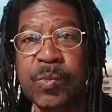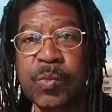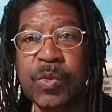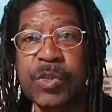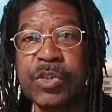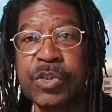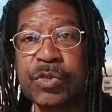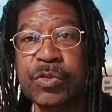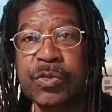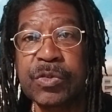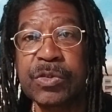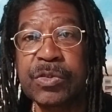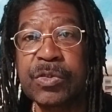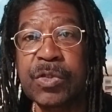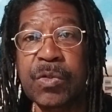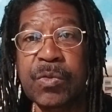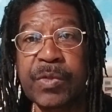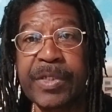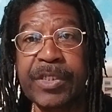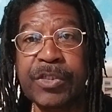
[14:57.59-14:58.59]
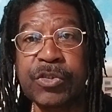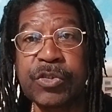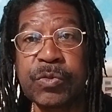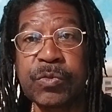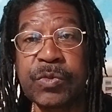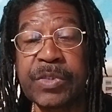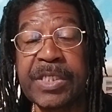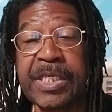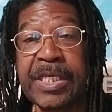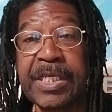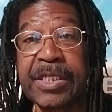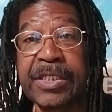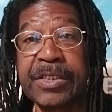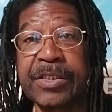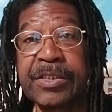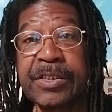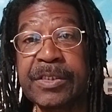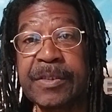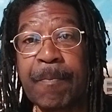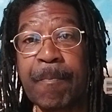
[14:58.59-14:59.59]
which could go into
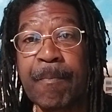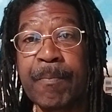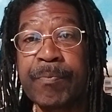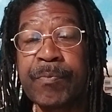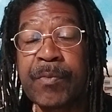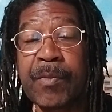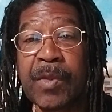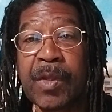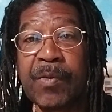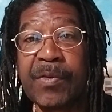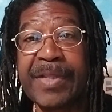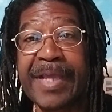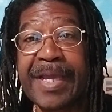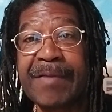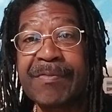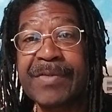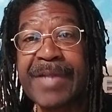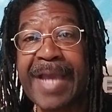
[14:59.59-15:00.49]
years, where they've